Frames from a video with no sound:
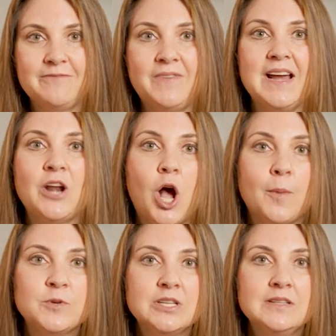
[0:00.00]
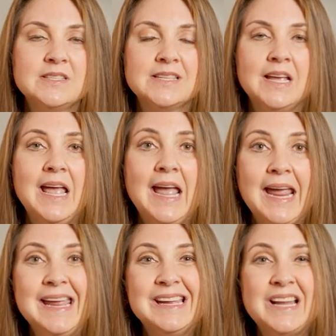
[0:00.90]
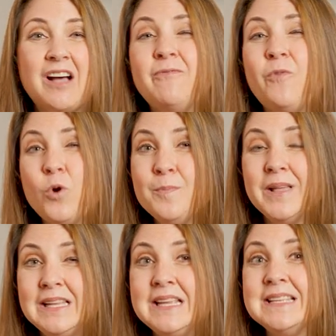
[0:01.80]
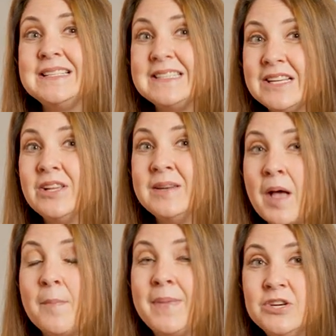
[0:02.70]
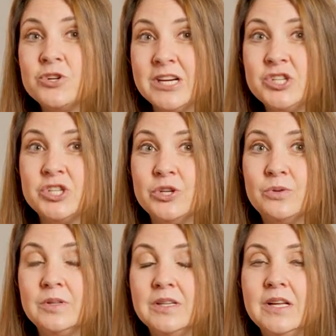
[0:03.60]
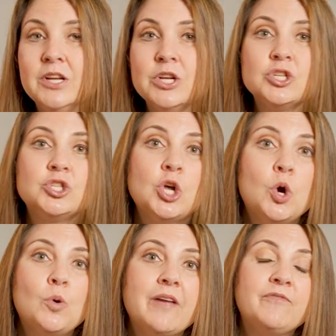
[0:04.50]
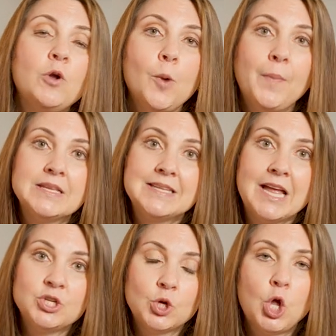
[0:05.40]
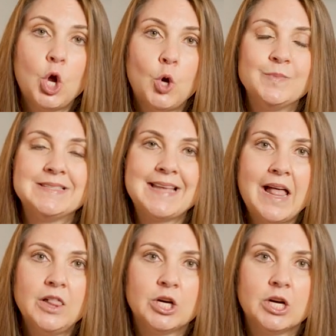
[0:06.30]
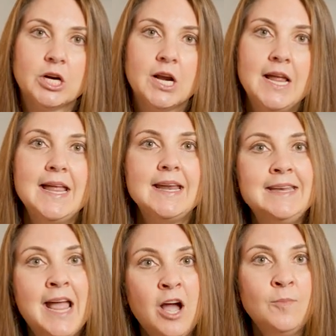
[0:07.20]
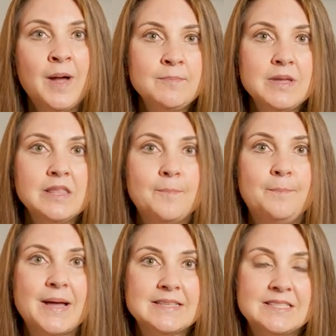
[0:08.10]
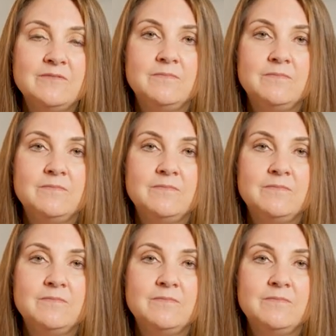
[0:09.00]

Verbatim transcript: to find options, and affordability is still a major issue. So, if you're a potential home seller, now might be the best,